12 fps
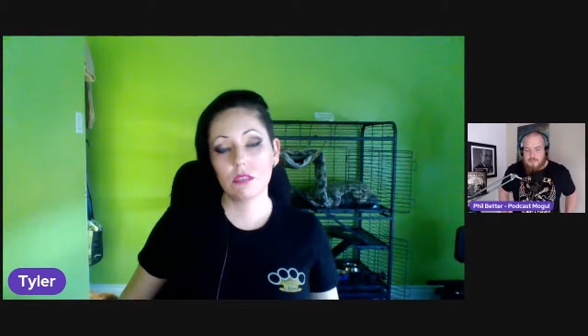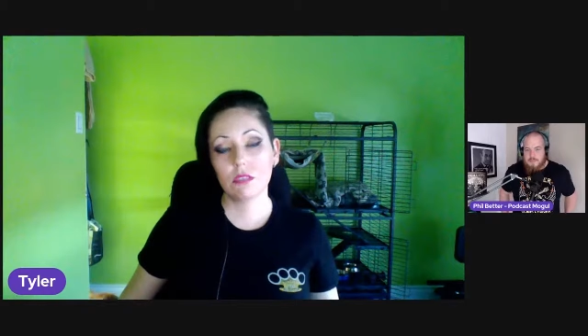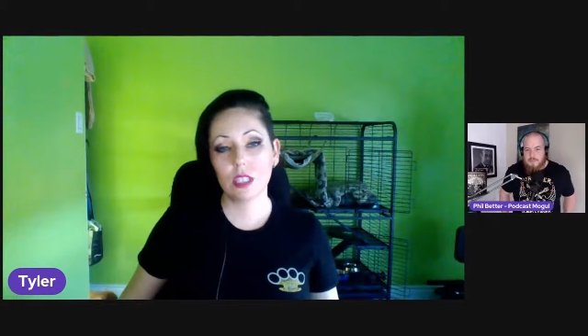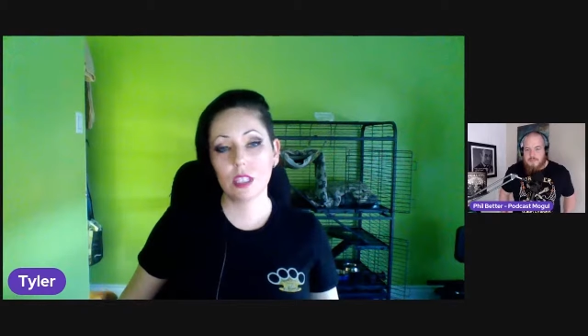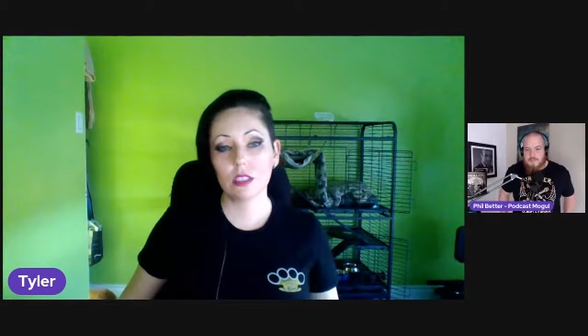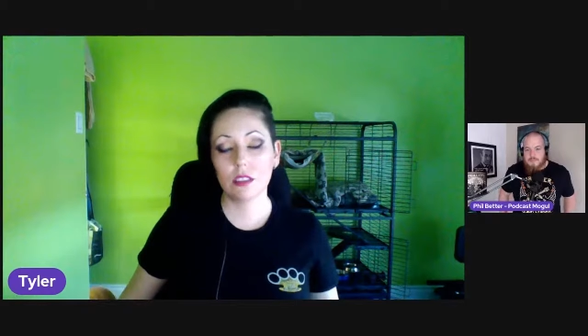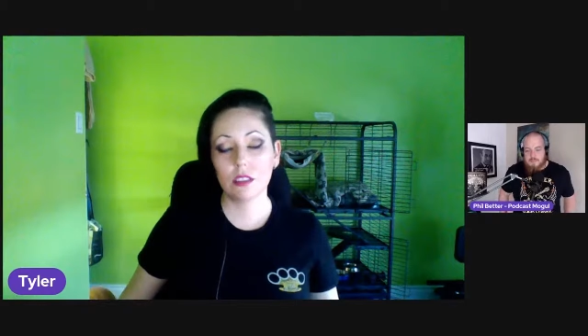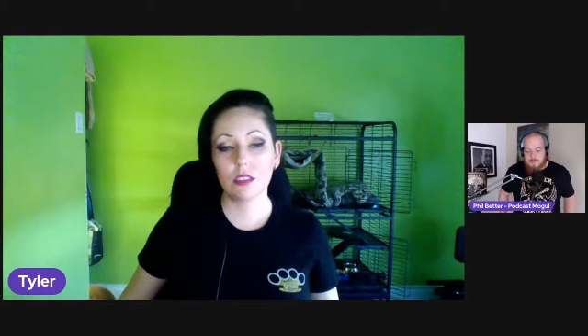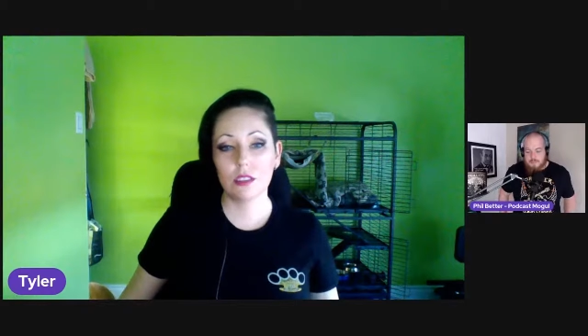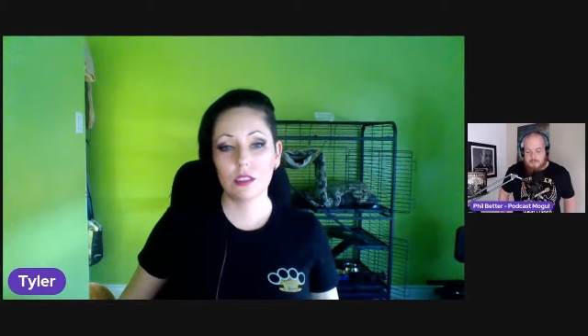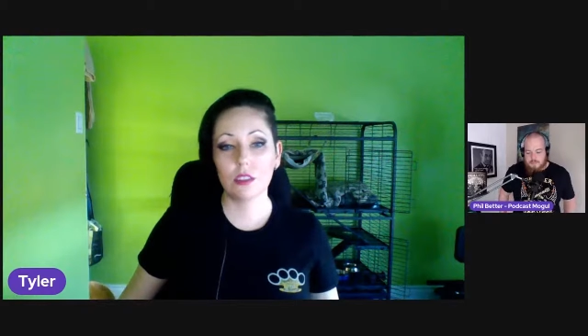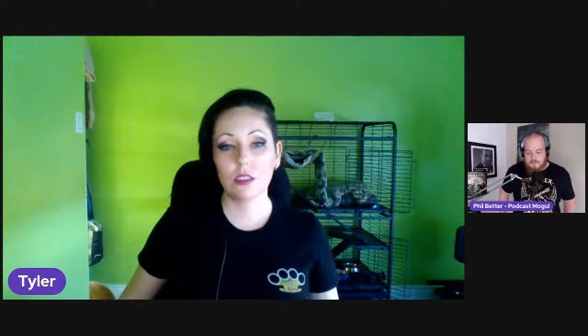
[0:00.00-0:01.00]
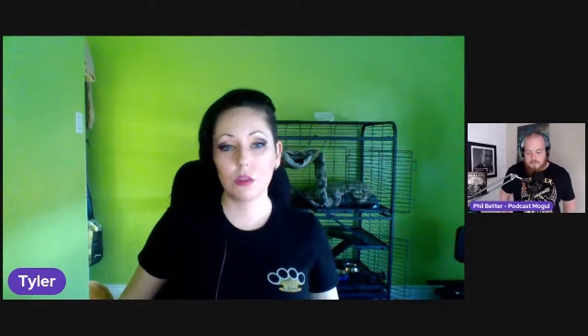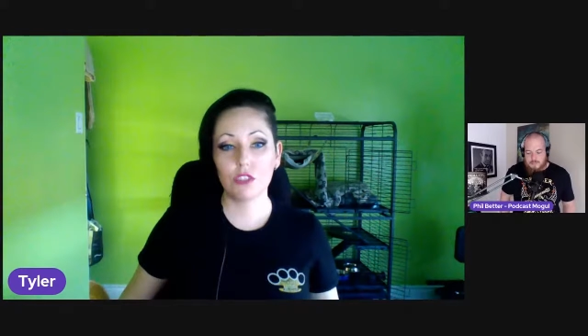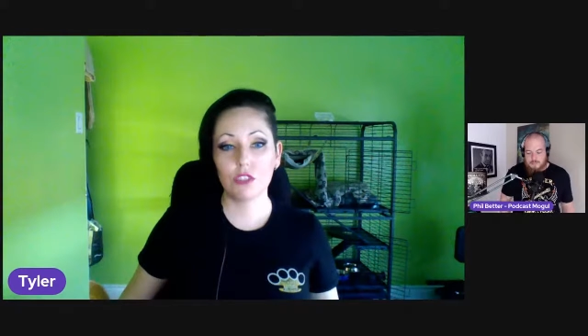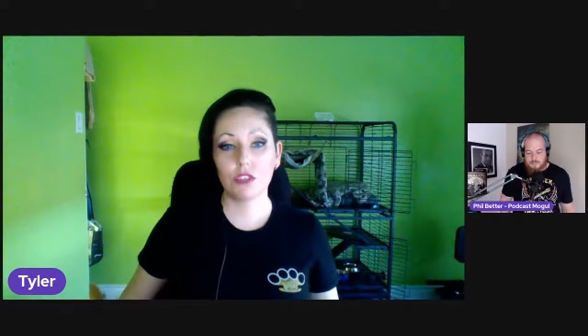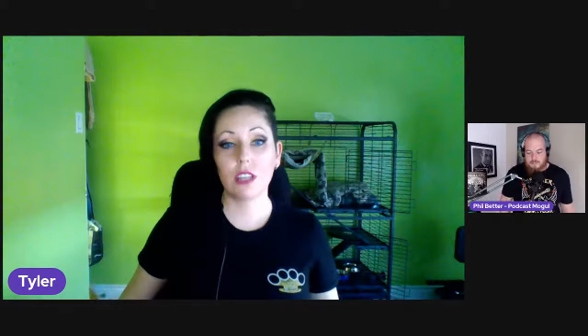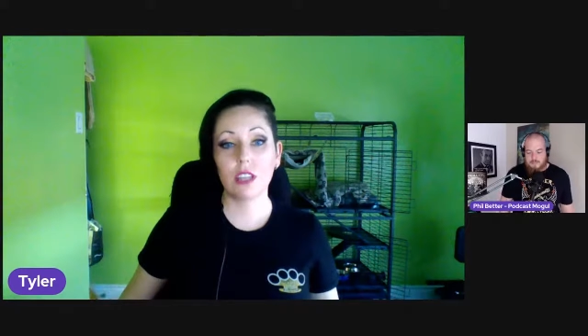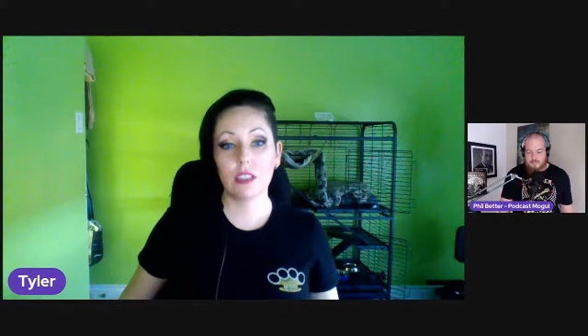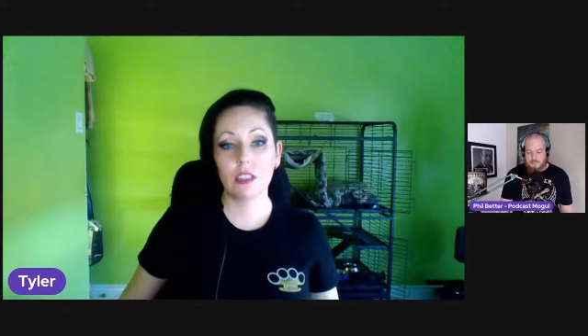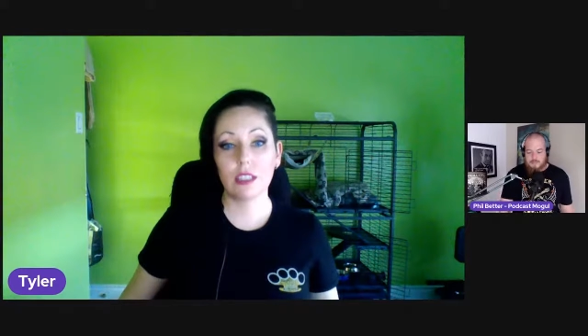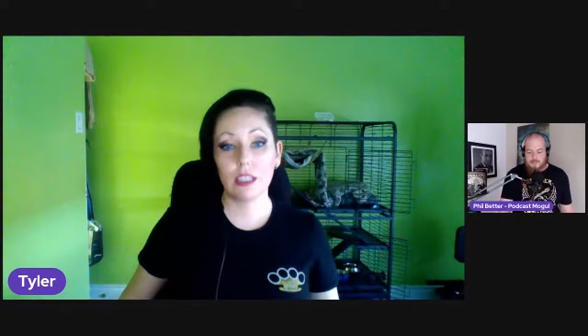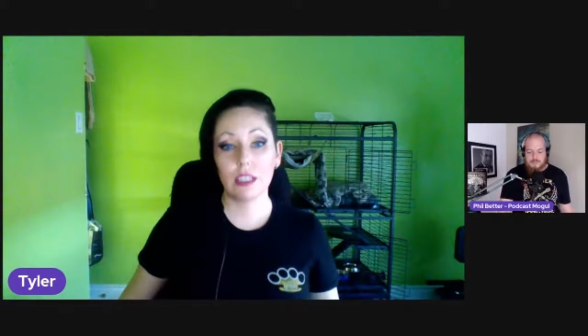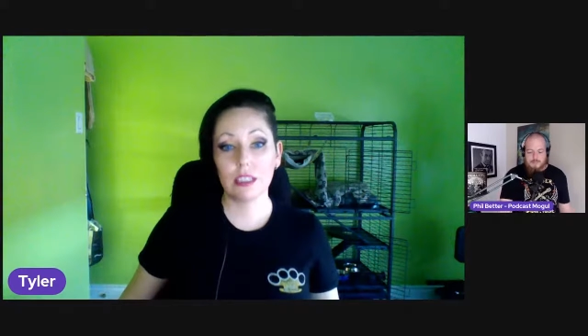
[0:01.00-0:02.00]
Like let's watch a fight.
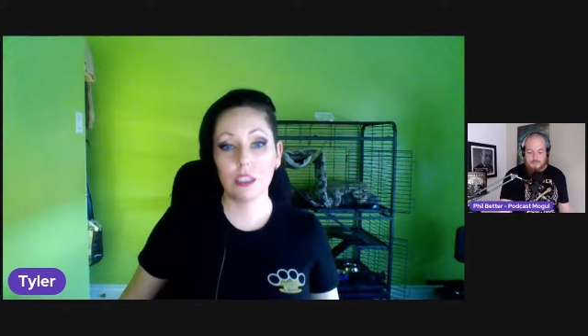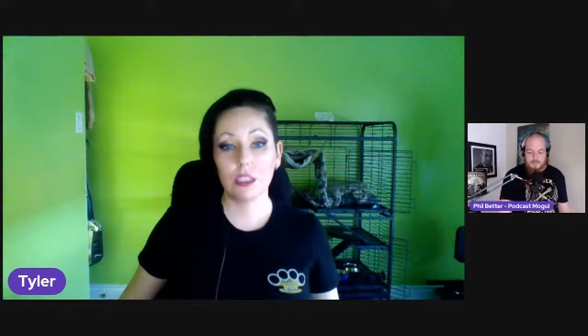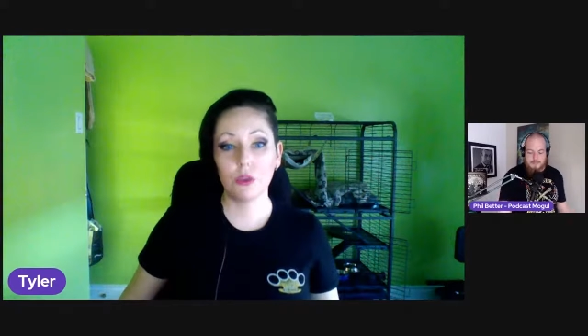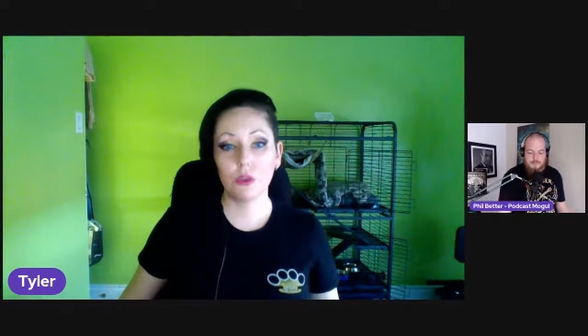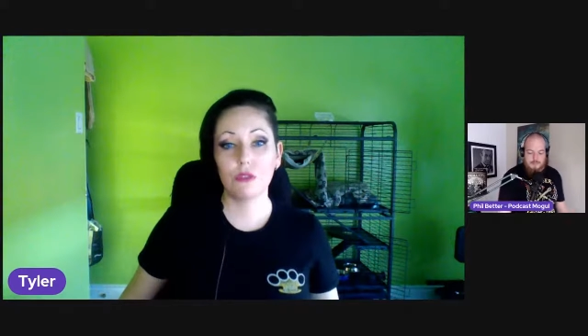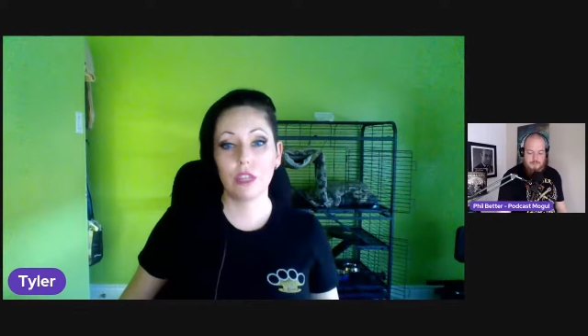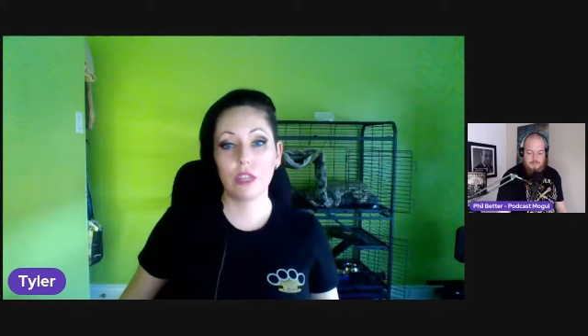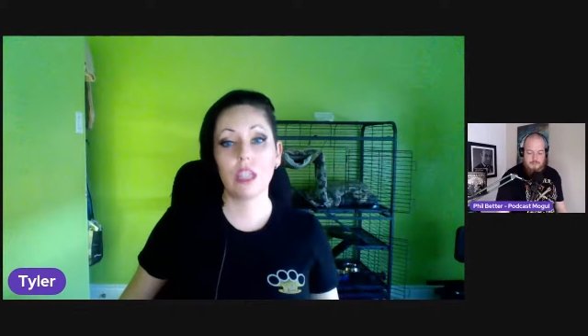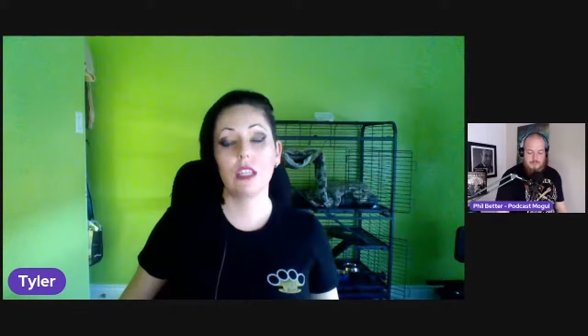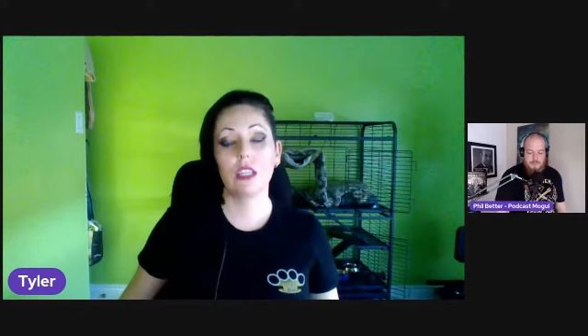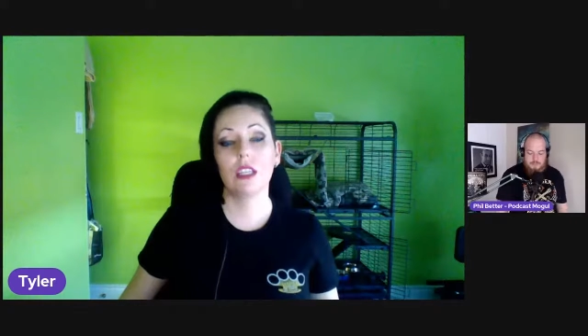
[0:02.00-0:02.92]
Let's see a real fight.